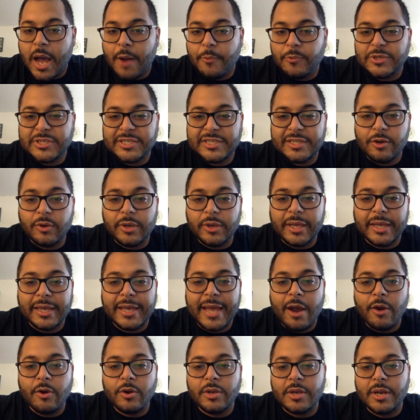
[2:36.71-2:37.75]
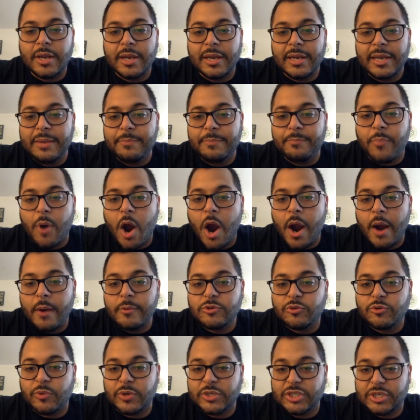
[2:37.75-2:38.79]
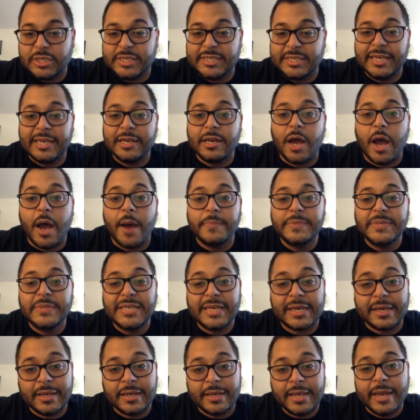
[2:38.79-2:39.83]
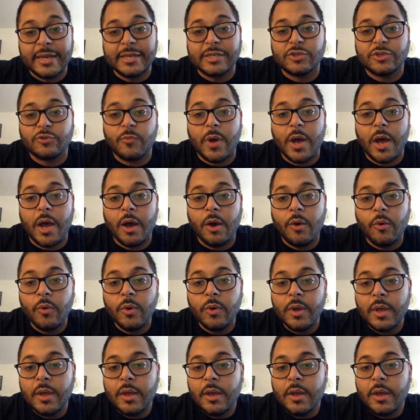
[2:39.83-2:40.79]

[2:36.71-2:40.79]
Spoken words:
We still can counter the Elite Barbs, which are seeing an uptick again as well.